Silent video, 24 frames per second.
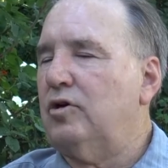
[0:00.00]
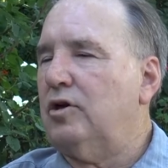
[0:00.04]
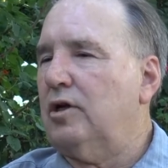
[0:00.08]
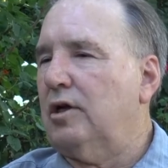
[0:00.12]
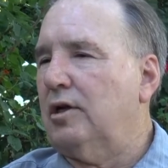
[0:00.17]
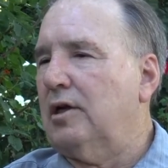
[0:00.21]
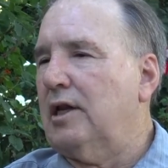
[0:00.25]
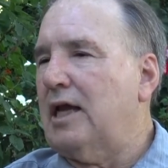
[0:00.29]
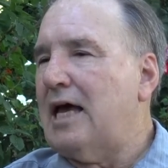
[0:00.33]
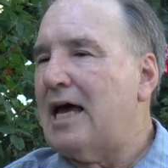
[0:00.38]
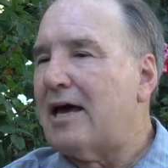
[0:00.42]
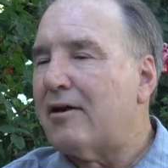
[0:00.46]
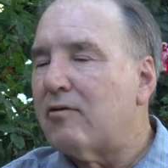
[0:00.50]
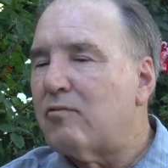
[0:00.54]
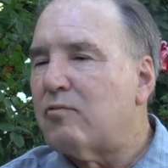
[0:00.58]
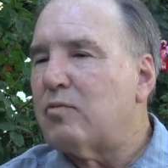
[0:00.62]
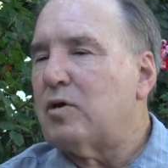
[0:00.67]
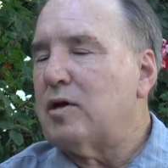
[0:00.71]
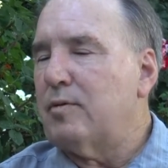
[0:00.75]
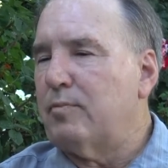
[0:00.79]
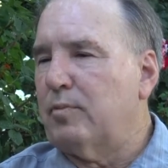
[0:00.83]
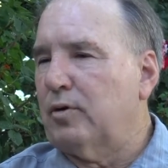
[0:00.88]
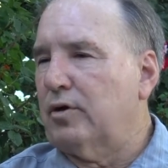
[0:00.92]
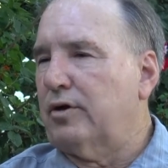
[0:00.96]
a lot of
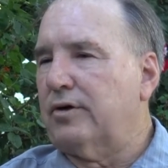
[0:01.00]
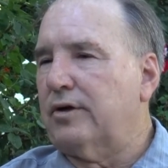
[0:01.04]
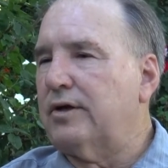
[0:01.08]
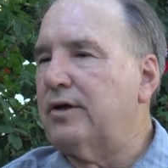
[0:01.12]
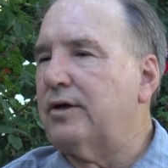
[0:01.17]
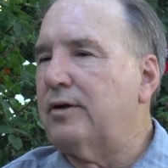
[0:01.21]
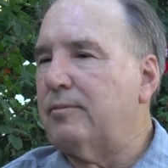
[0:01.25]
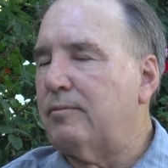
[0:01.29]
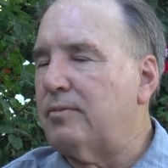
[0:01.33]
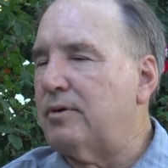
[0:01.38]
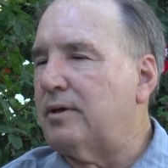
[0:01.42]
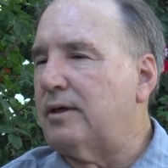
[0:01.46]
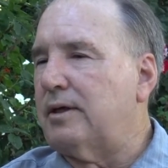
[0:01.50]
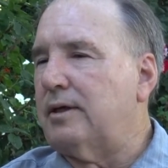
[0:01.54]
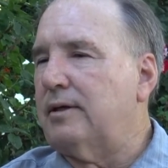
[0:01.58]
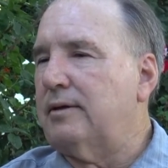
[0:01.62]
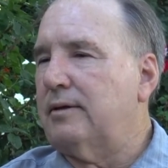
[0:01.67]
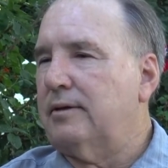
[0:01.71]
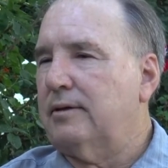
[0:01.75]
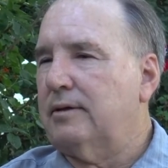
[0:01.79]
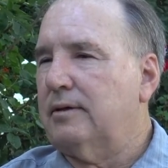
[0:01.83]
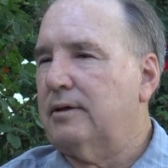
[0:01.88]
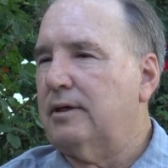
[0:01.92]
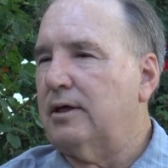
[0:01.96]
people are going to
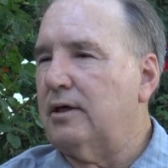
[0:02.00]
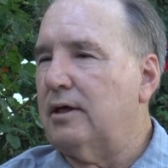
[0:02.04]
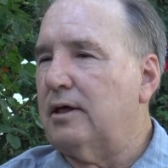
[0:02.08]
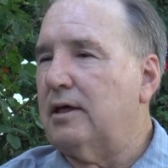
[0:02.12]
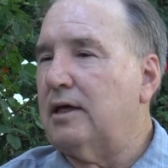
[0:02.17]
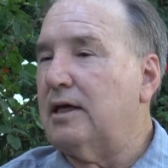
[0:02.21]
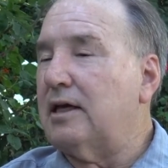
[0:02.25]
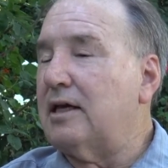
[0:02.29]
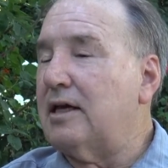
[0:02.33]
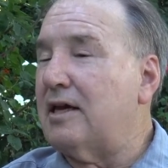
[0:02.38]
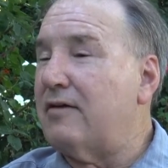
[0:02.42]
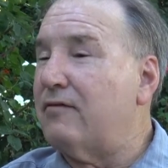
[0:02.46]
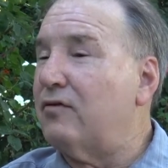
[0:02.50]
be